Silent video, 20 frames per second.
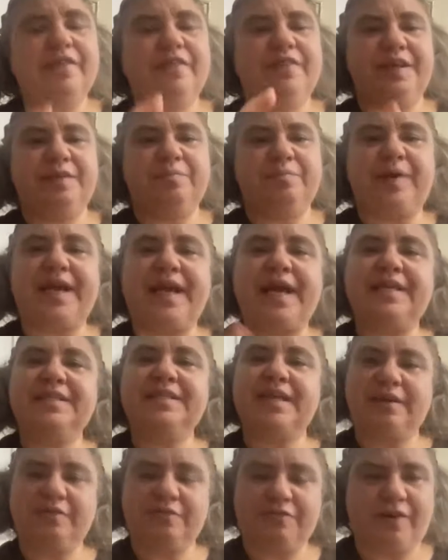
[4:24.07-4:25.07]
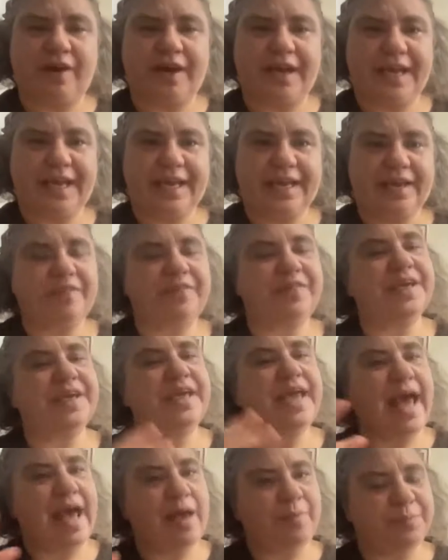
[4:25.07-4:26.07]
That by identifying the
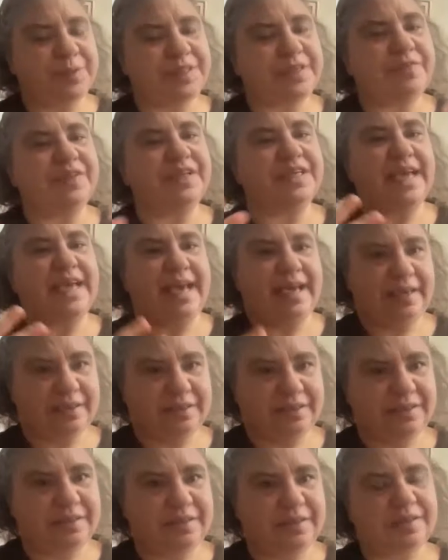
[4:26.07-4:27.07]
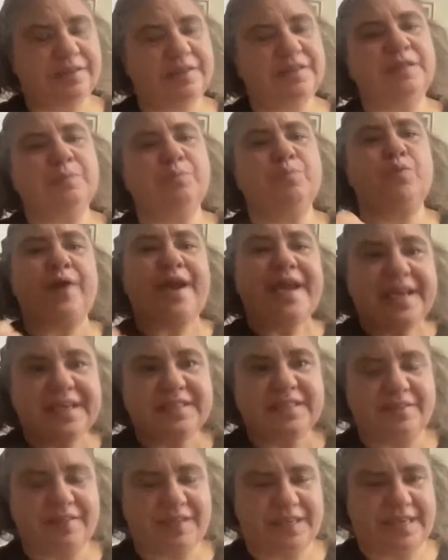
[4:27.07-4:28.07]
gaps in the text, the
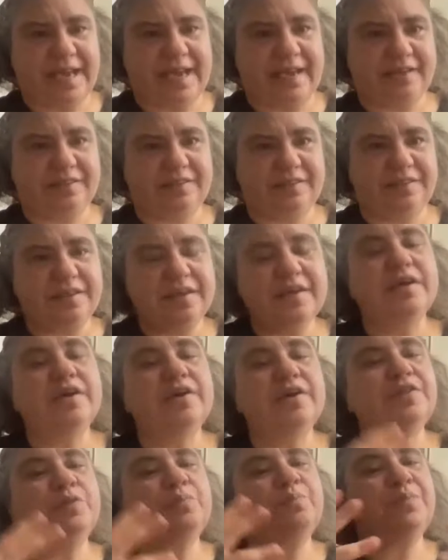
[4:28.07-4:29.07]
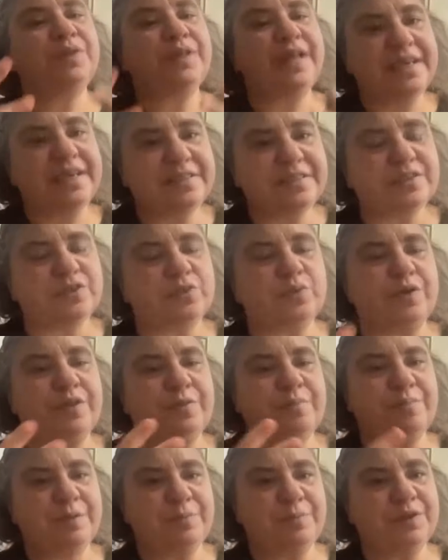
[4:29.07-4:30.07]
breaks in the text, the places where the
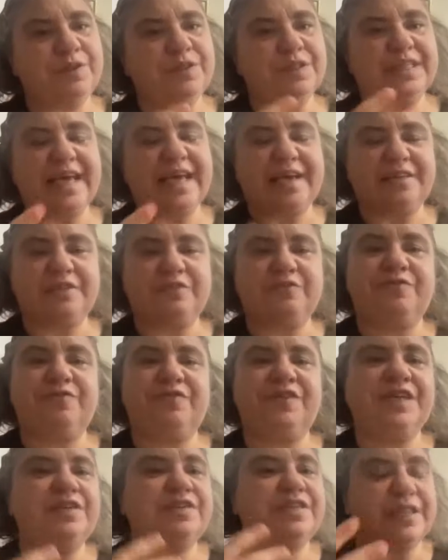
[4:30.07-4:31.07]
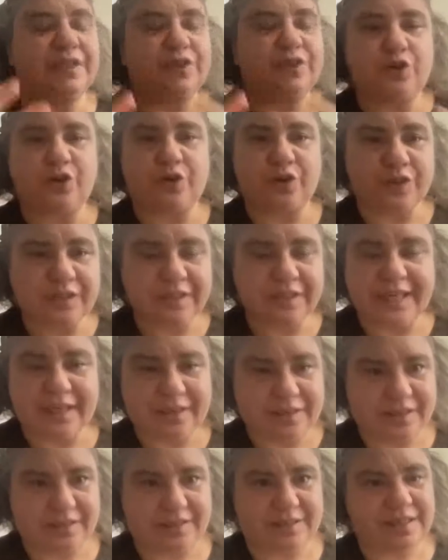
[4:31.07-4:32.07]
biblical text feels internally
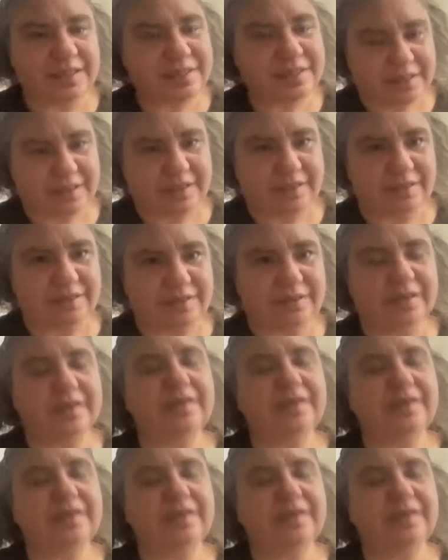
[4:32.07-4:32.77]
inconsistent,